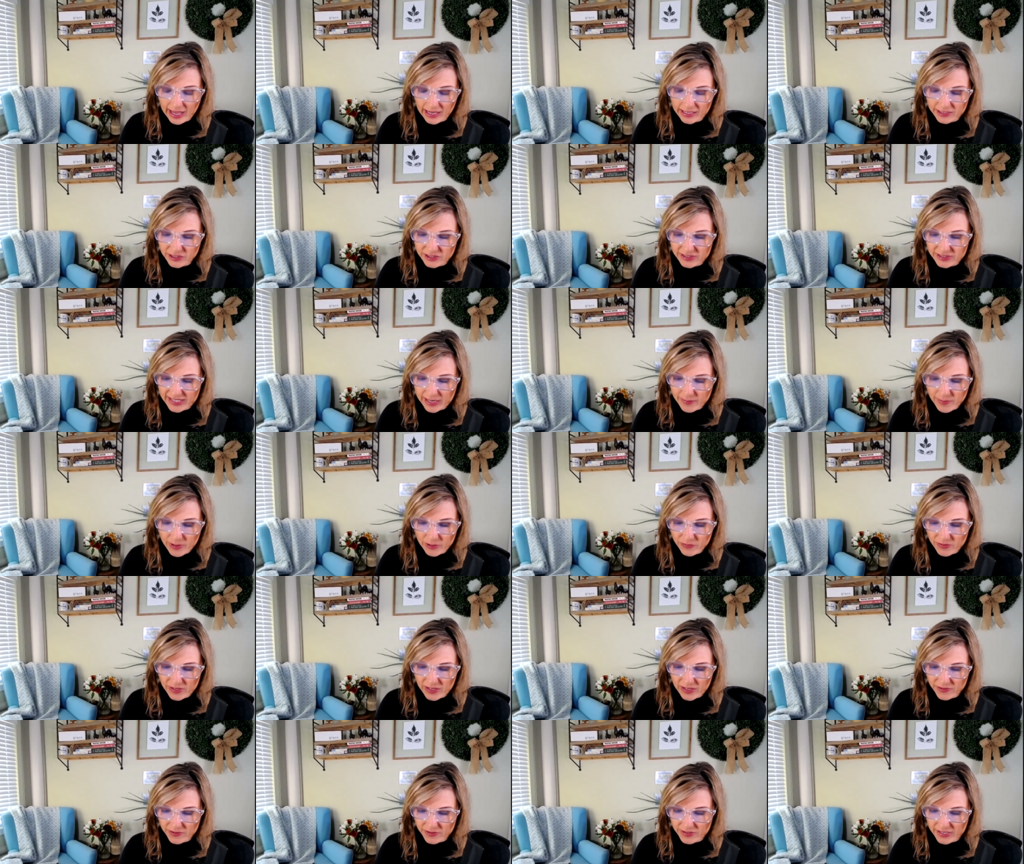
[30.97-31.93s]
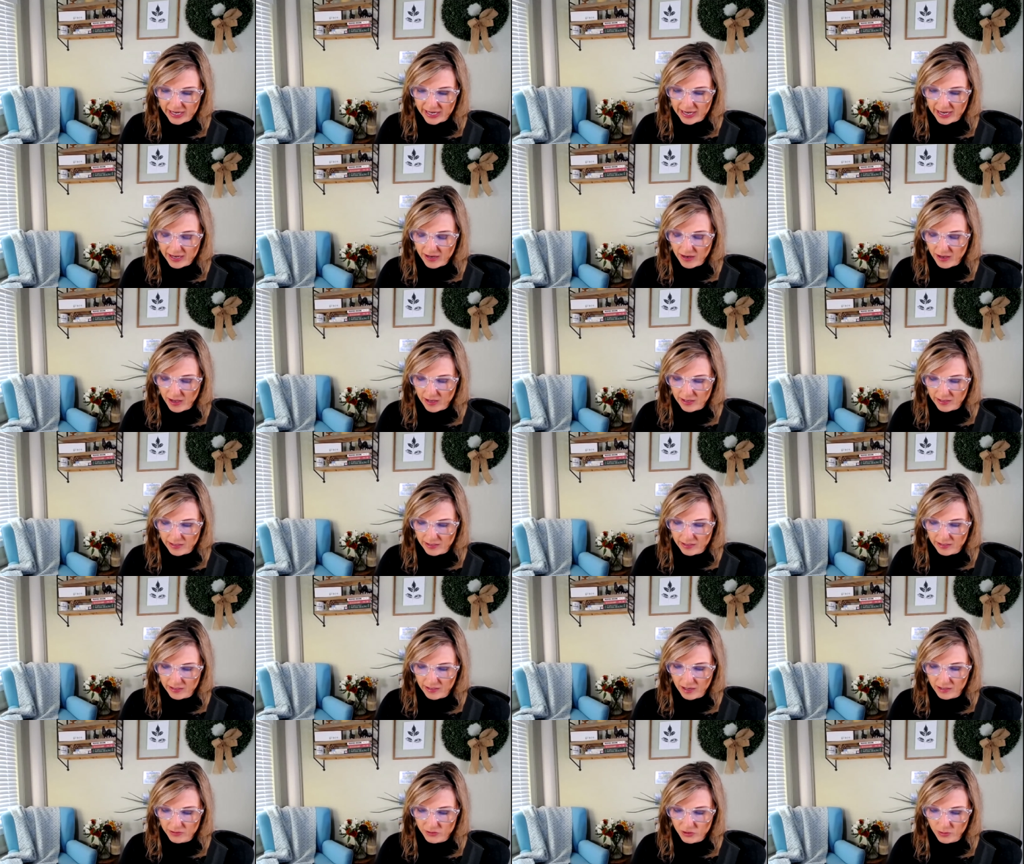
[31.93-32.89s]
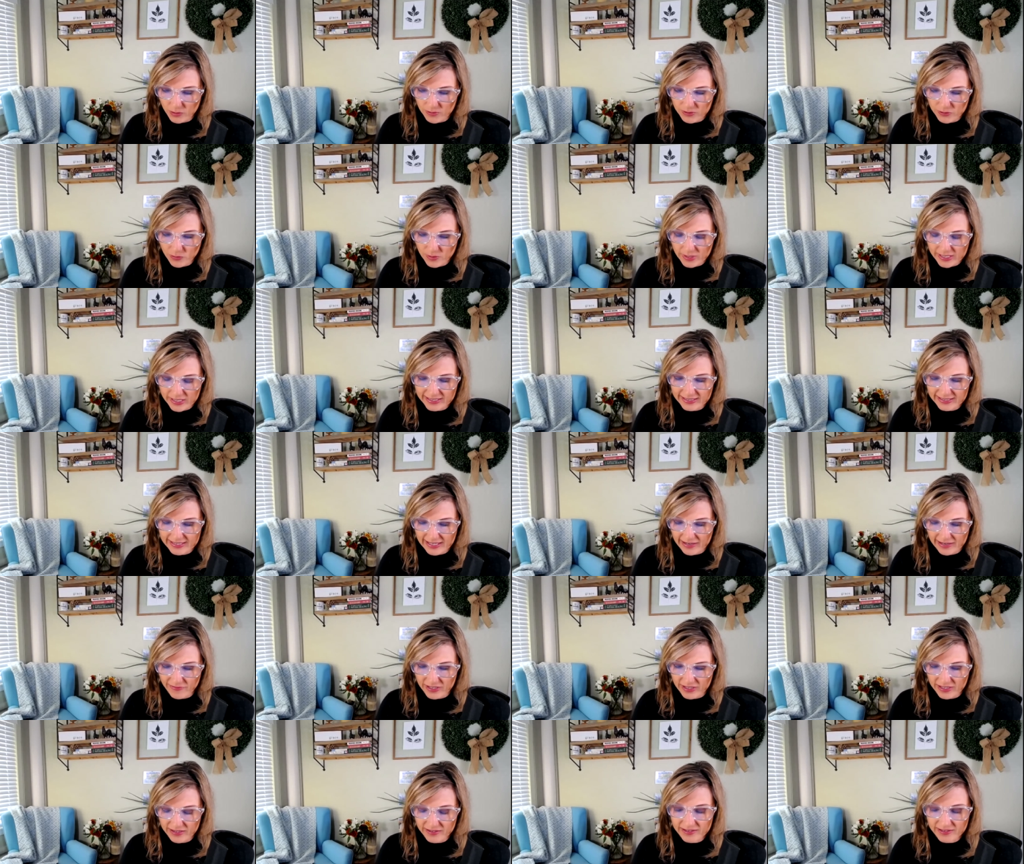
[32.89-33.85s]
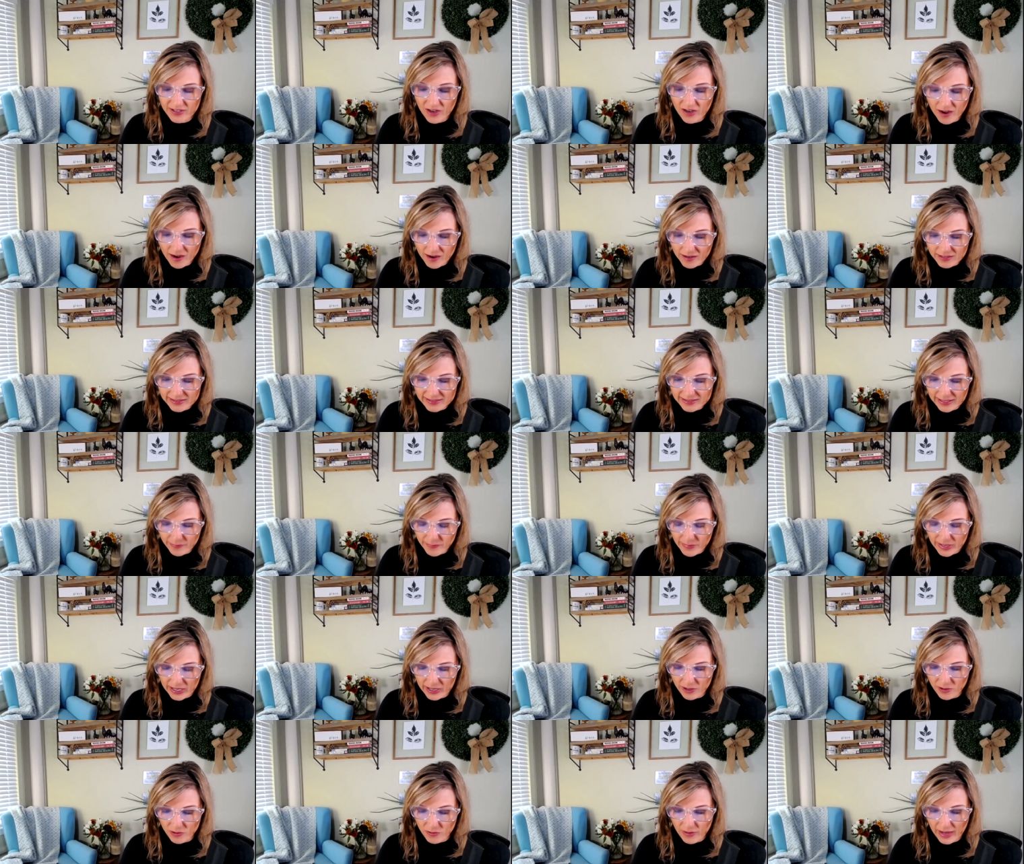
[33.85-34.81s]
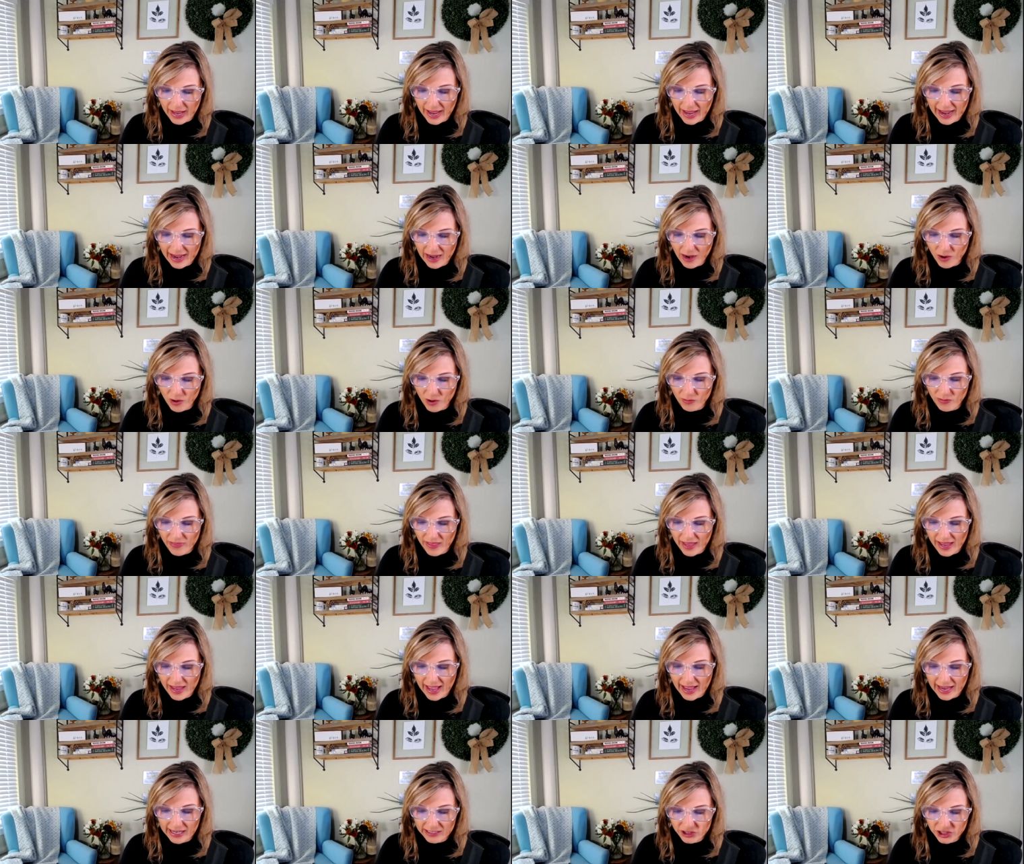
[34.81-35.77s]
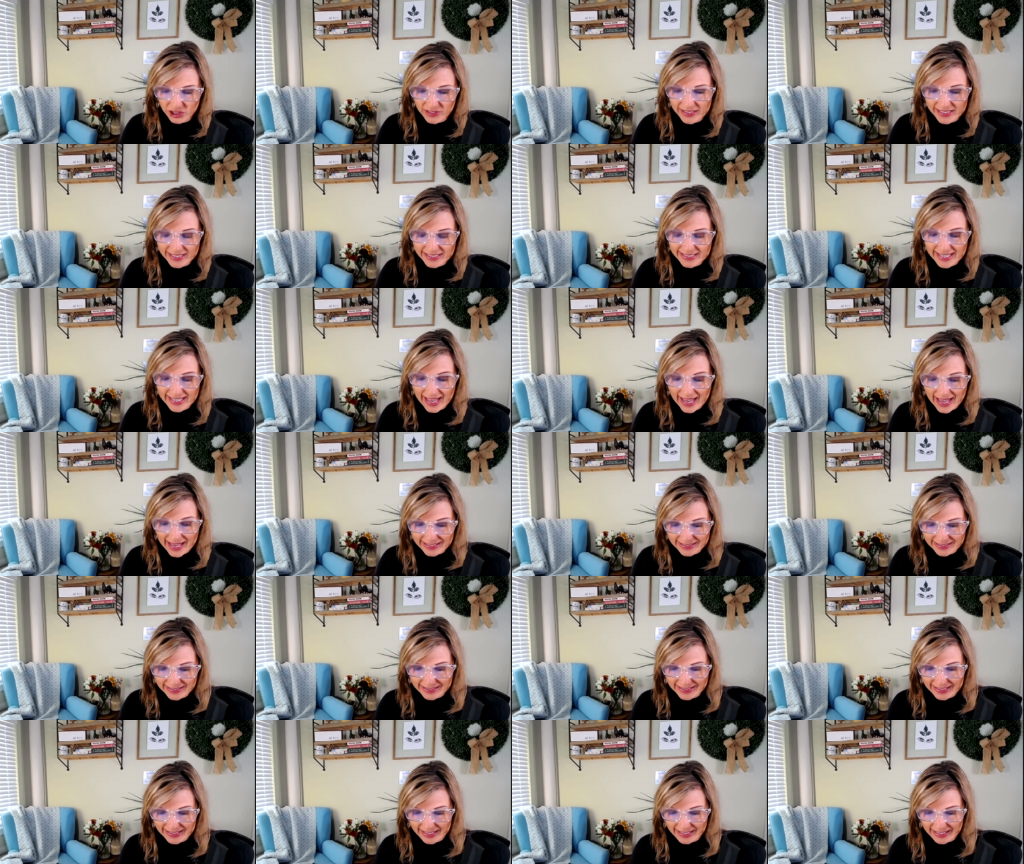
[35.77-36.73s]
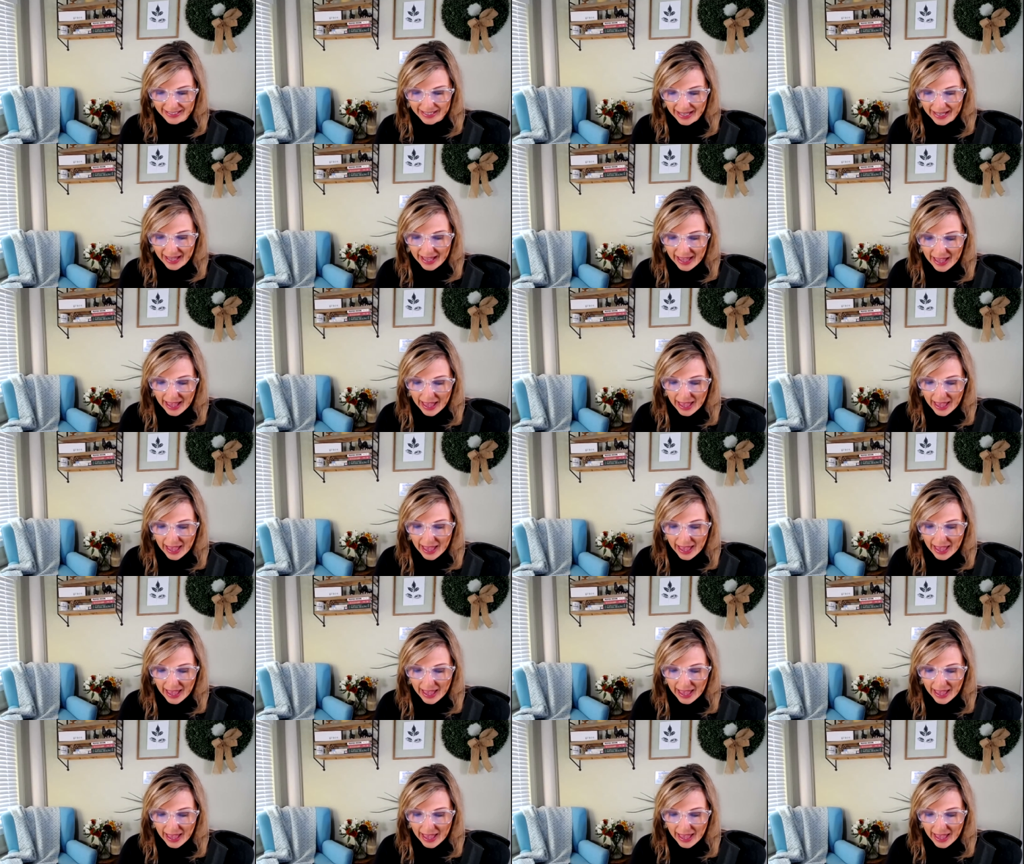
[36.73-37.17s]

just came out the other day, October 27th, talks about how they actually tested